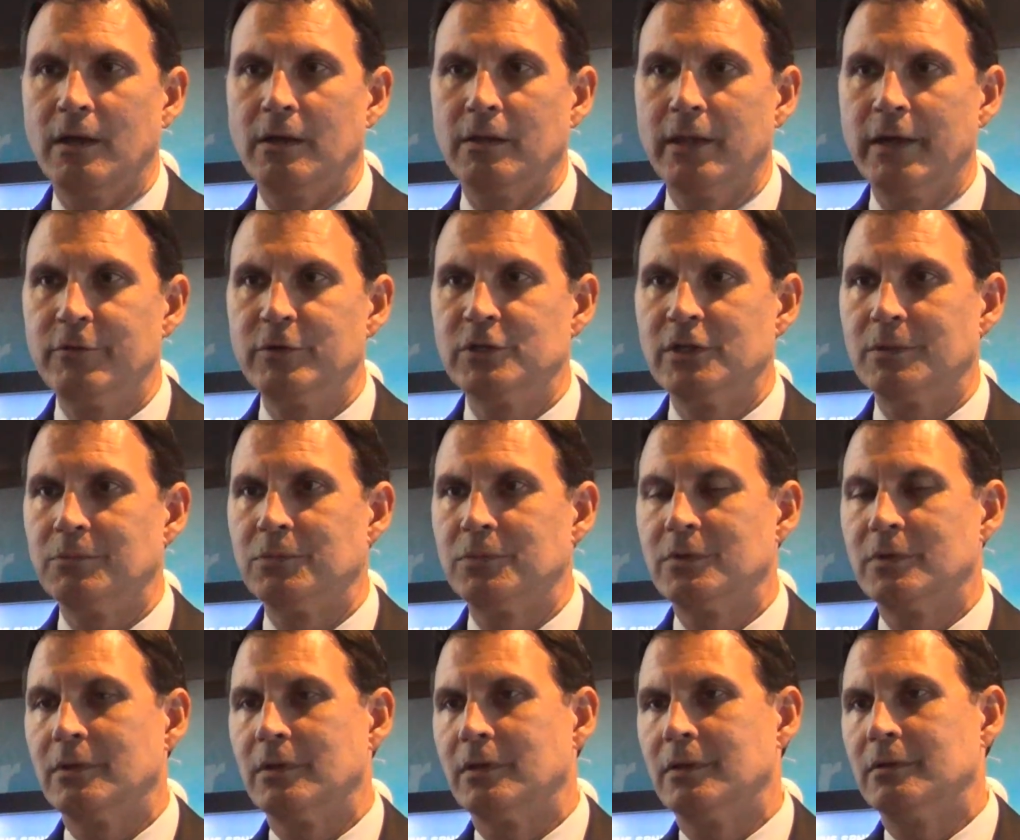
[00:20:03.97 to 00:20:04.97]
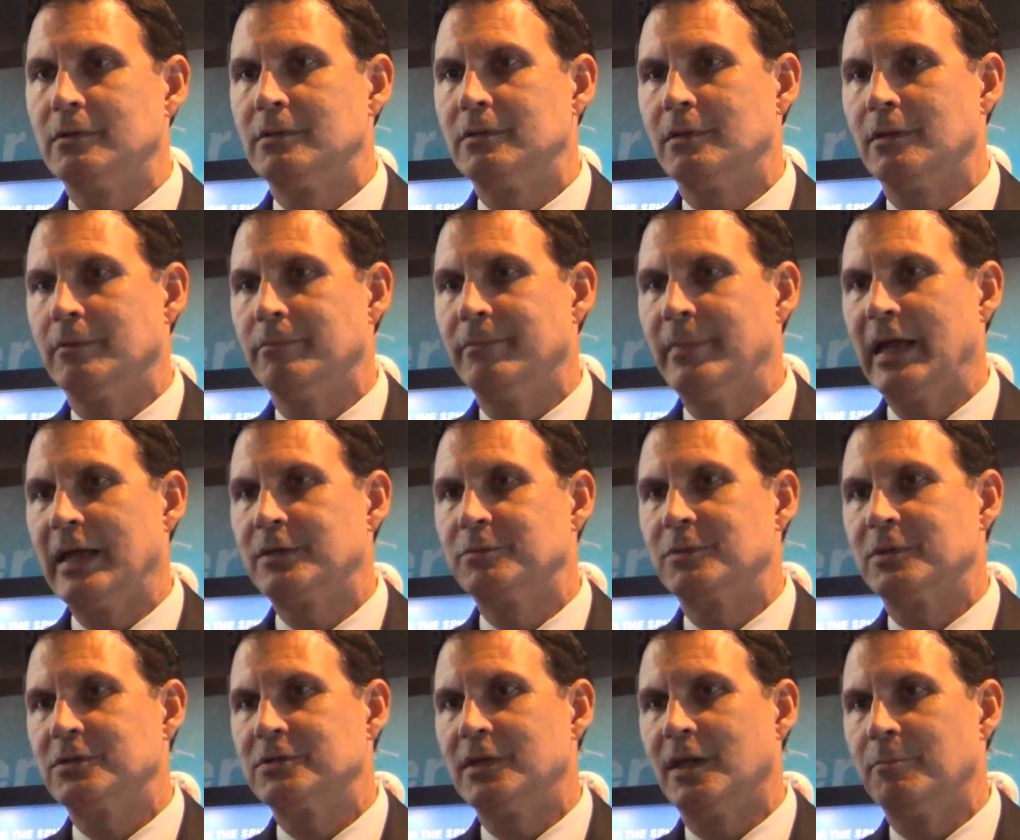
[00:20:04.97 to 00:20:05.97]
leverage them to the
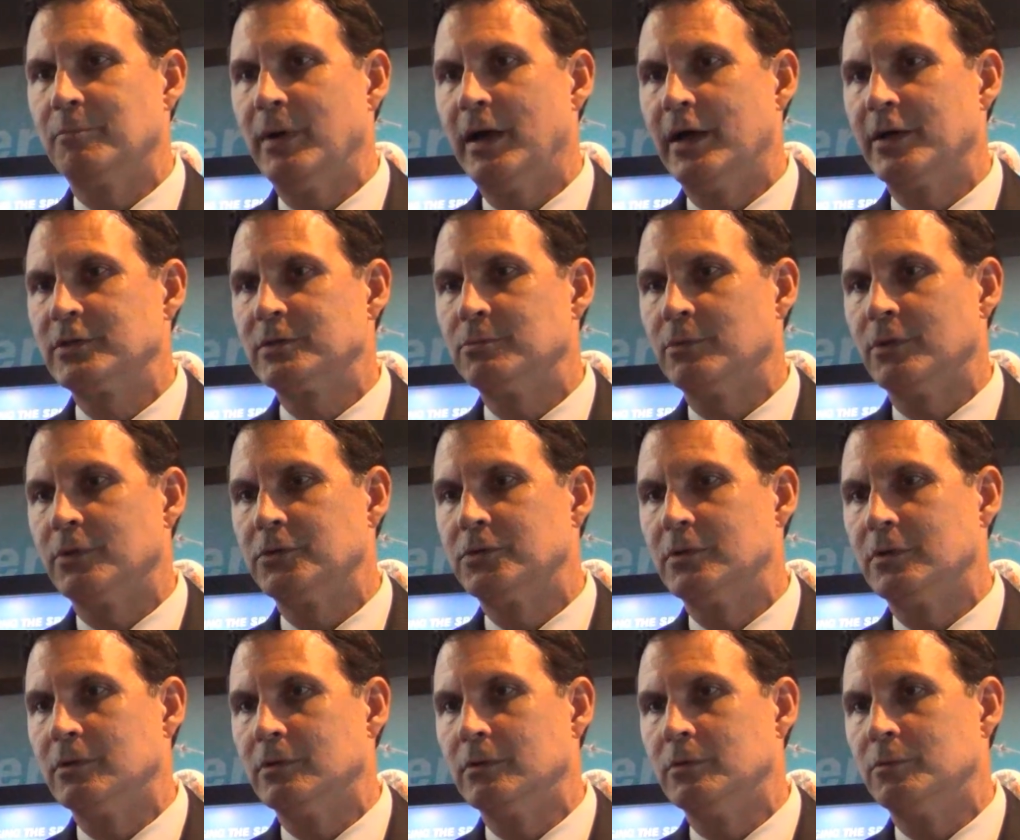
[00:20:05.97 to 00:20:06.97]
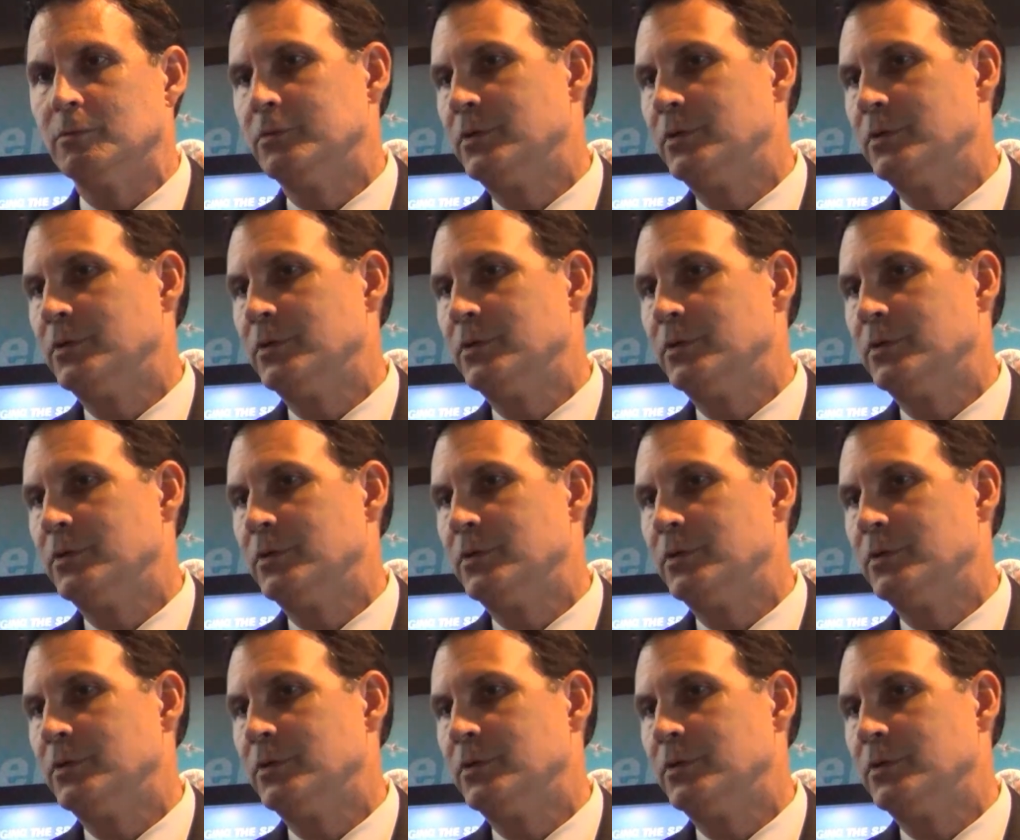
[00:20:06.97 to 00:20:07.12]
maximum extent possible to